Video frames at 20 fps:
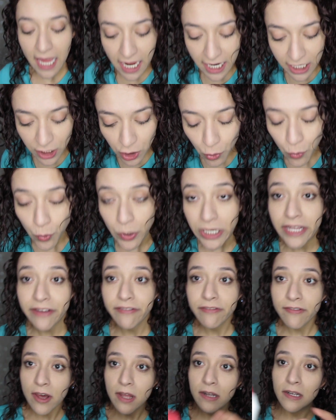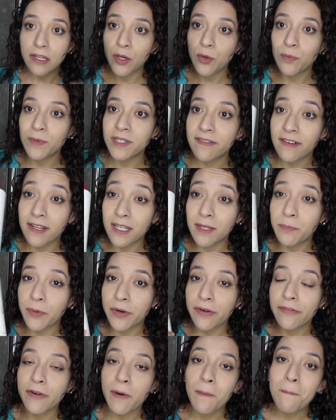a 20 volume
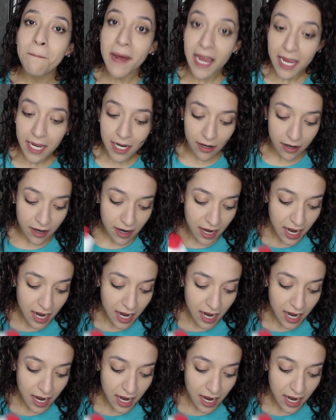developer for my hair.